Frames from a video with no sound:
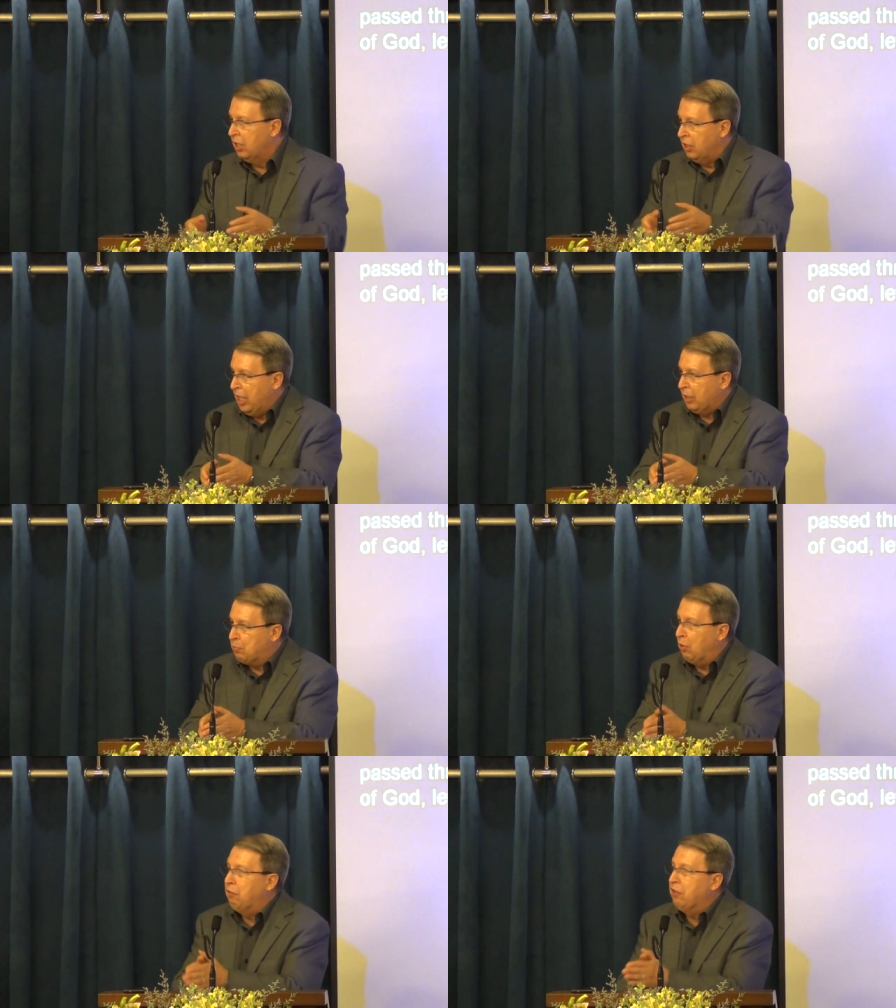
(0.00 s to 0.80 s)

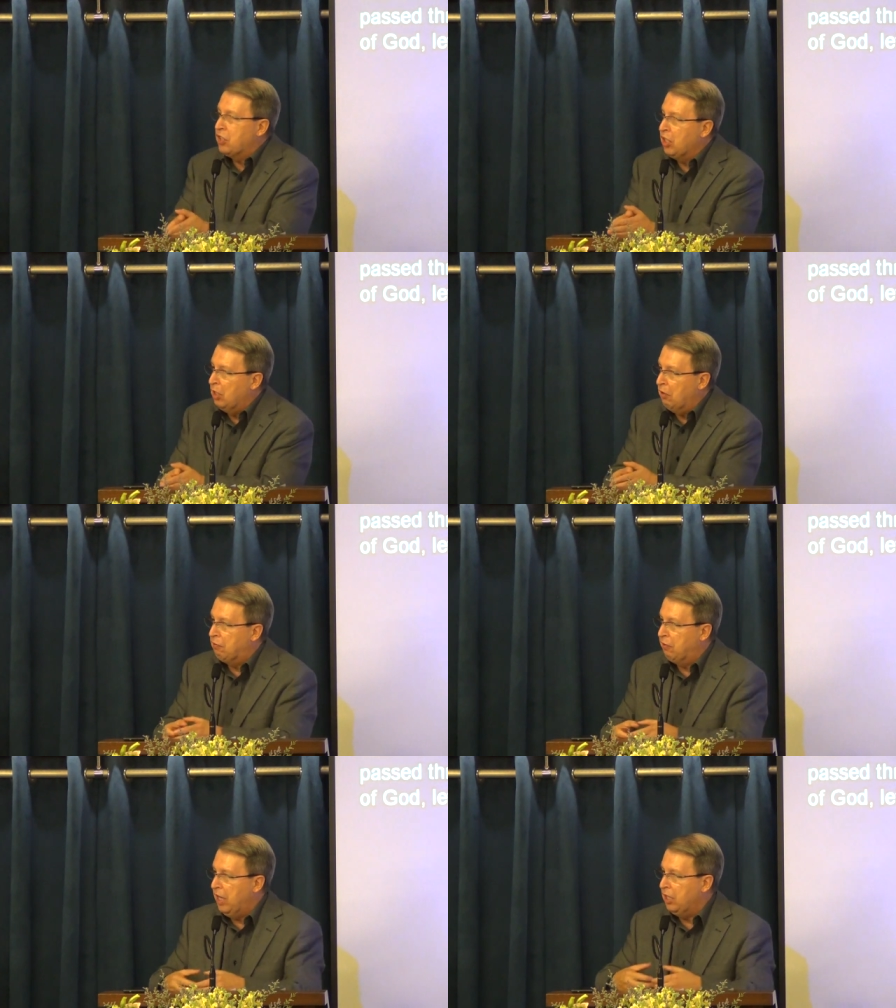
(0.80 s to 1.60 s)
that profession of
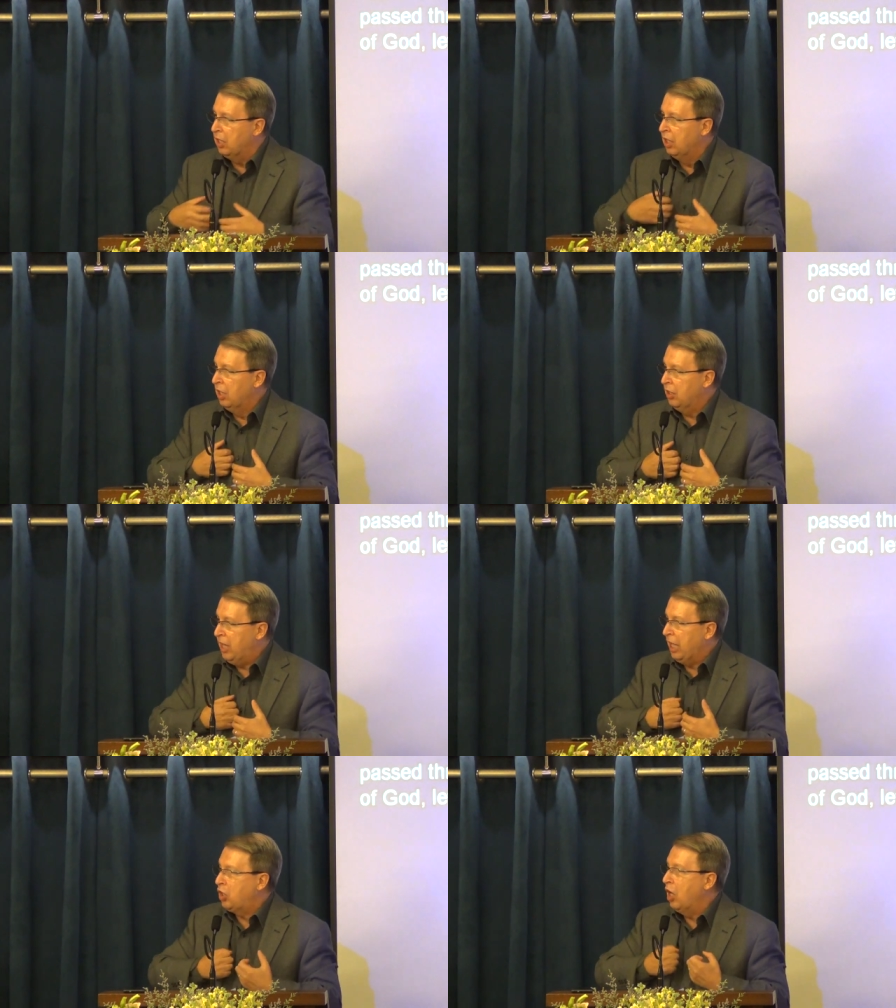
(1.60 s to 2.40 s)
faith,
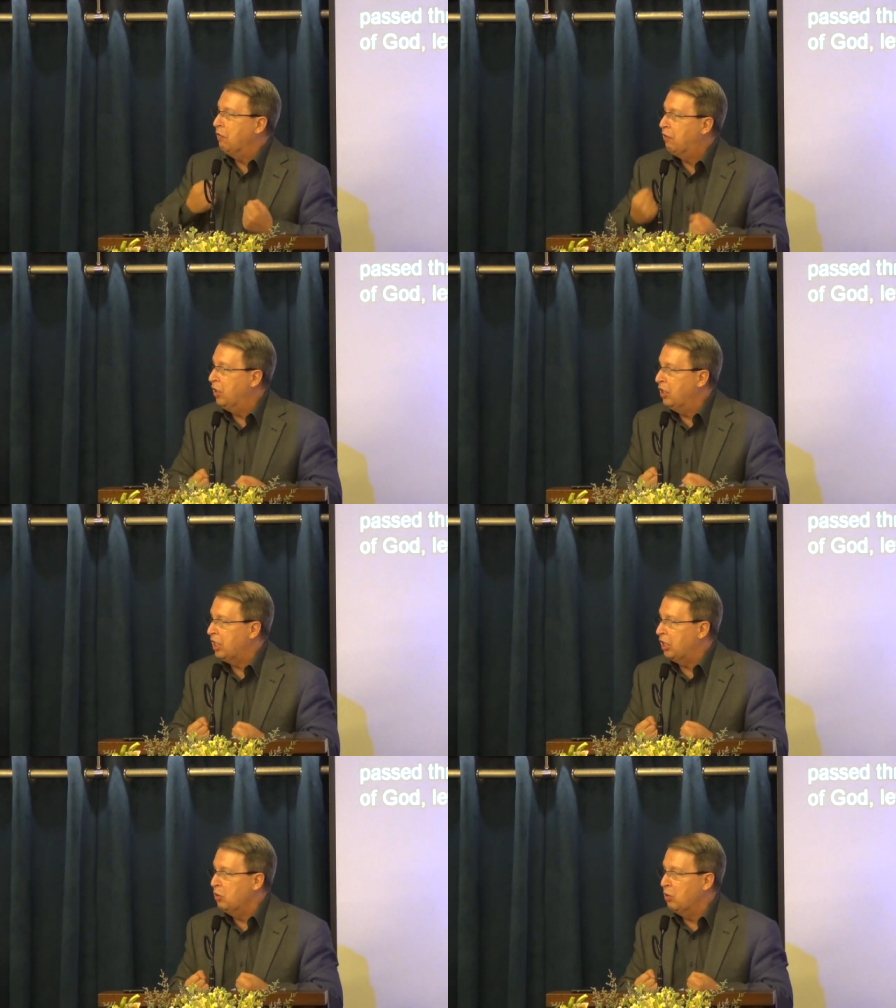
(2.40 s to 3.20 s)
that confidence
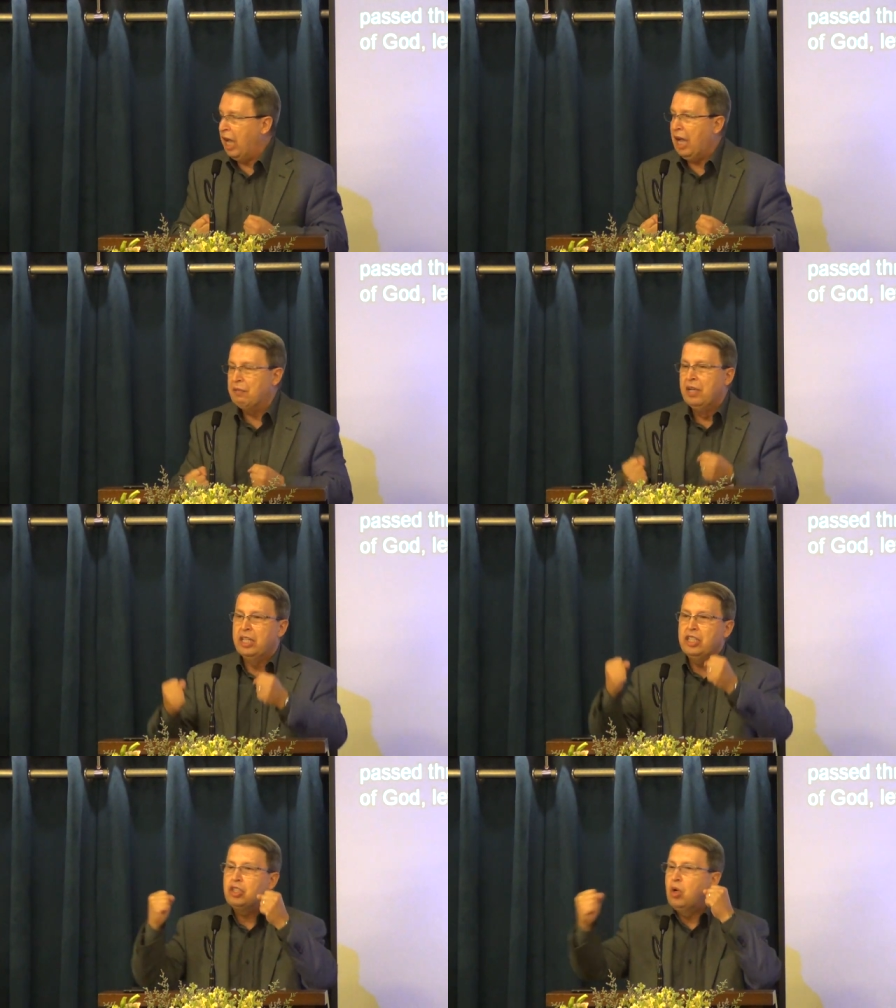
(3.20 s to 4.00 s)
that you have
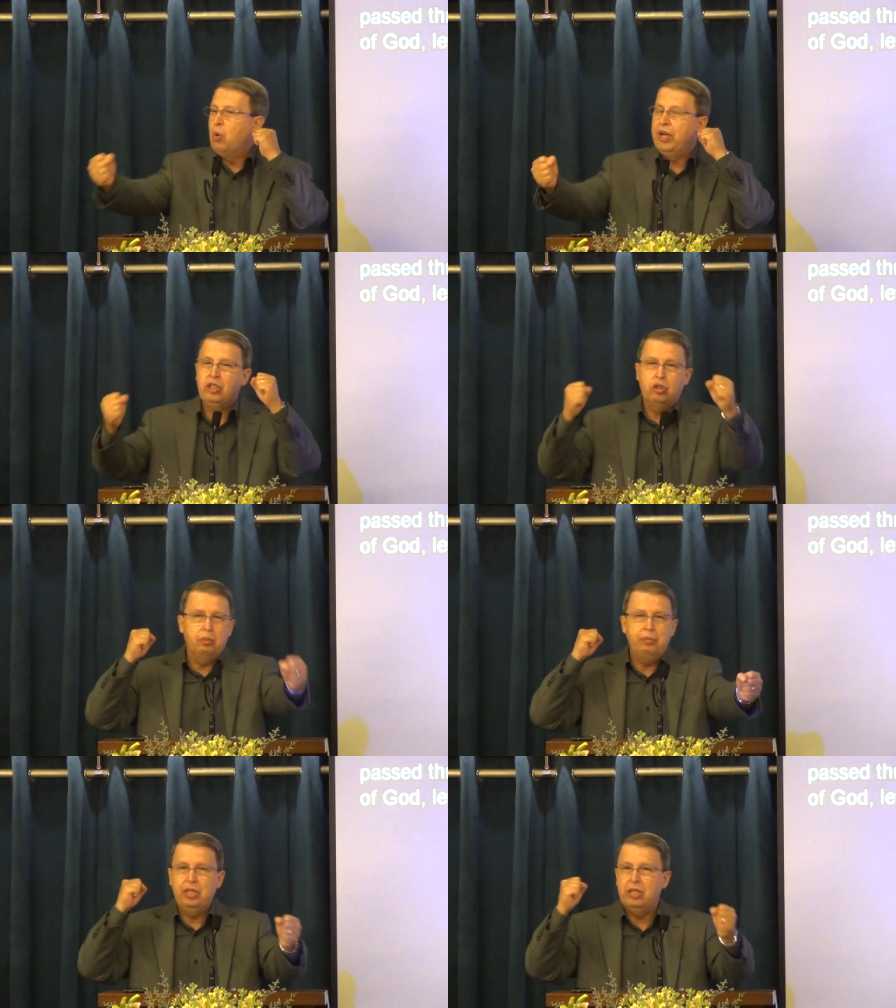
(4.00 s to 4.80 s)
is going
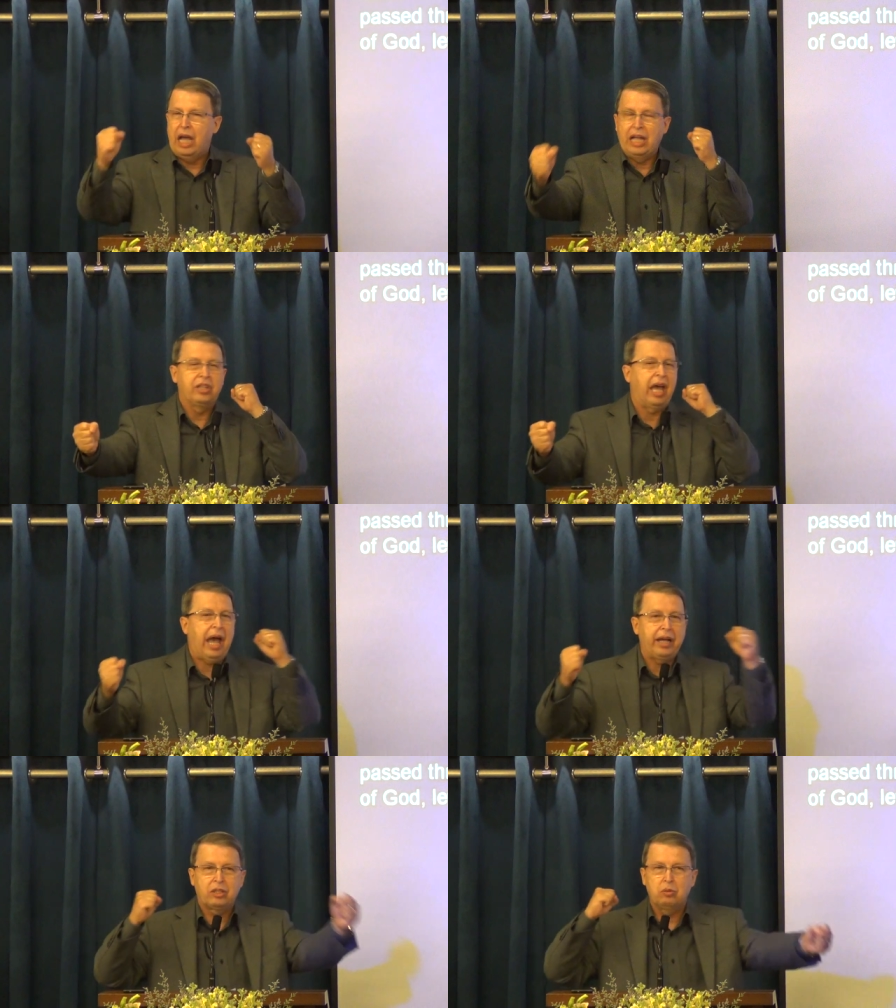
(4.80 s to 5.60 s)
to be
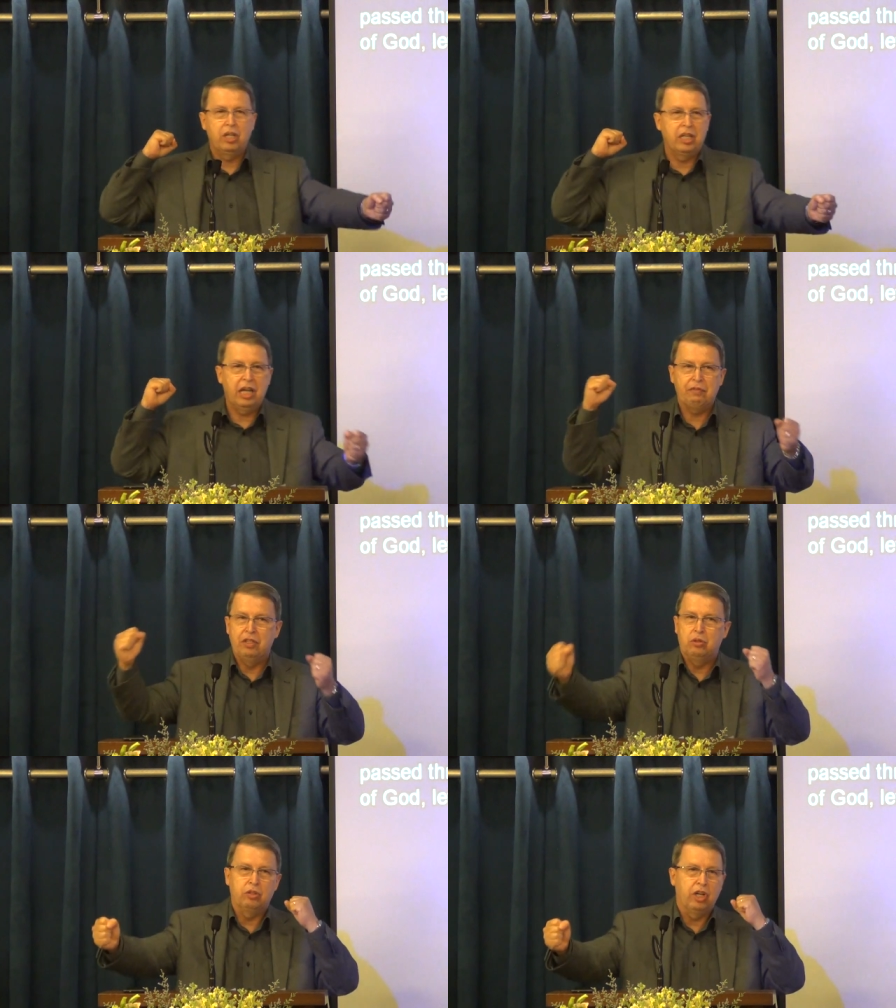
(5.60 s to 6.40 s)
attacked to the left
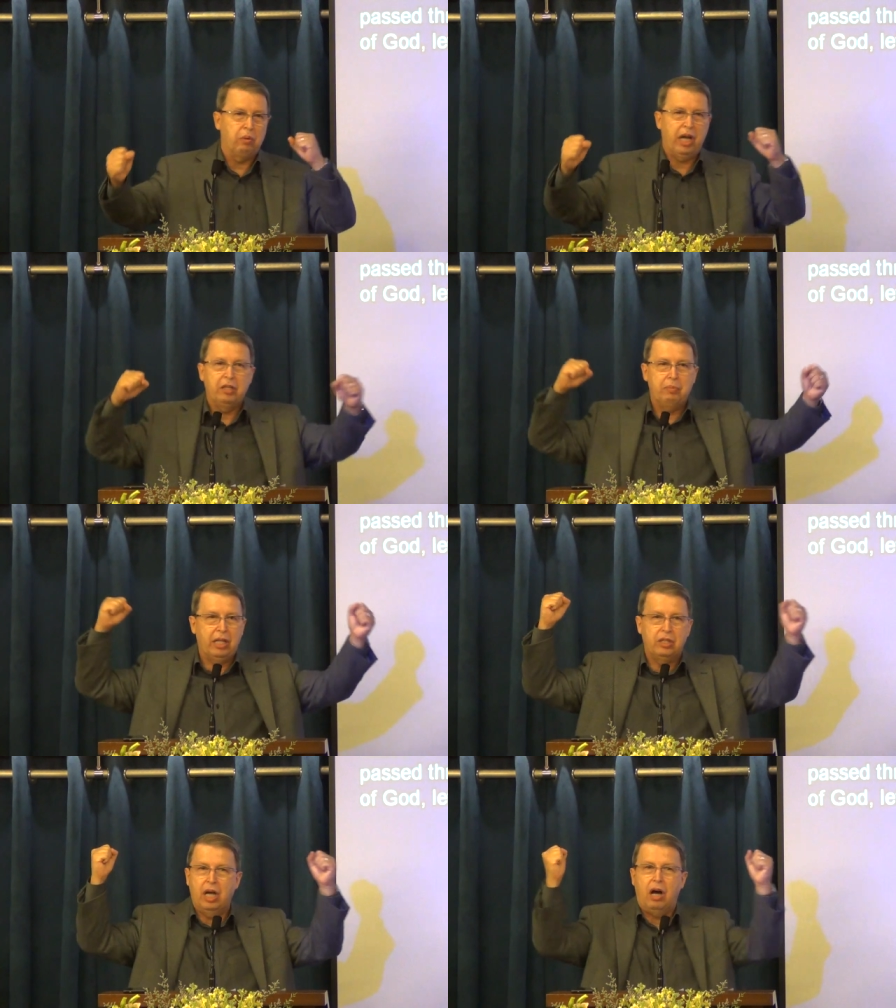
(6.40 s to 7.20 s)
and to the right
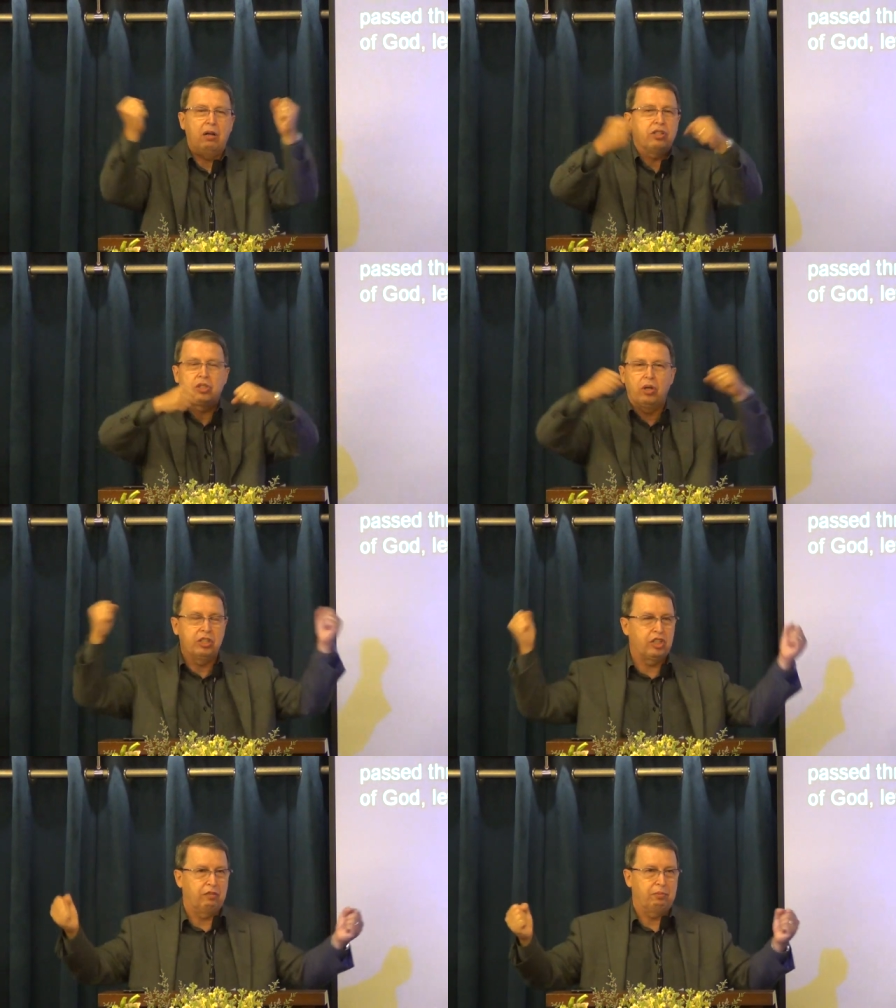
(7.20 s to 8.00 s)
by all
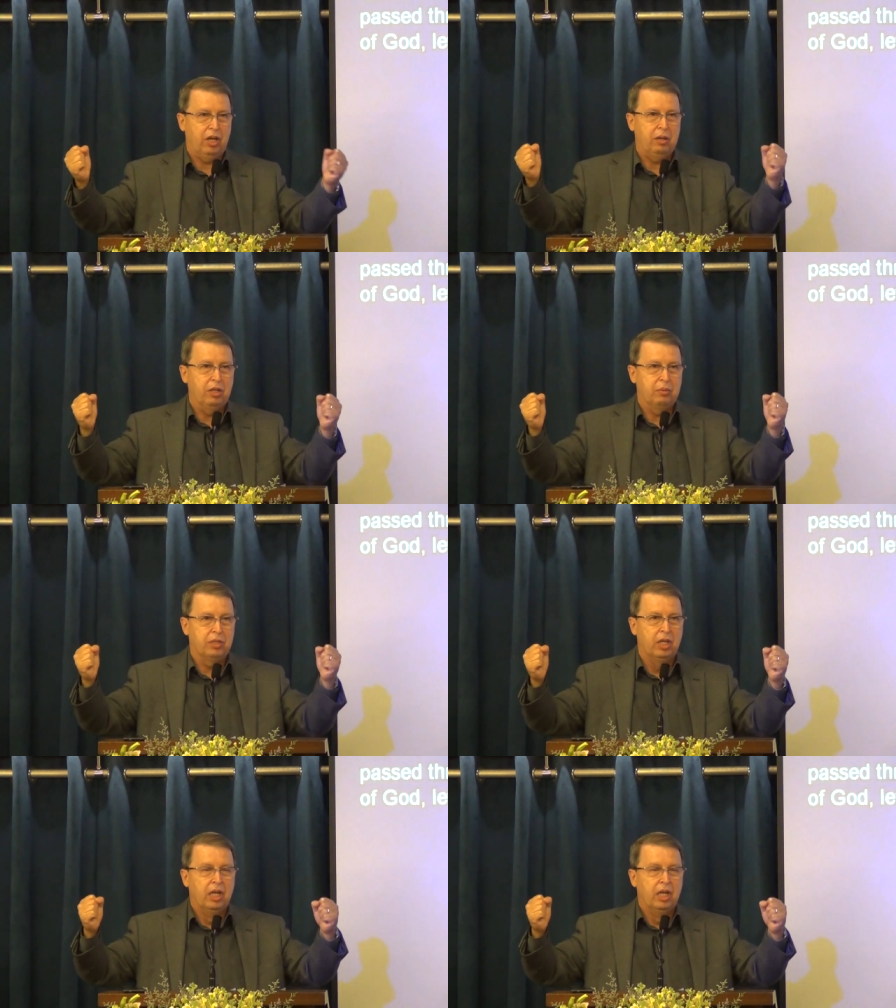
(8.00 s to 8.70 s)
sorts of problems.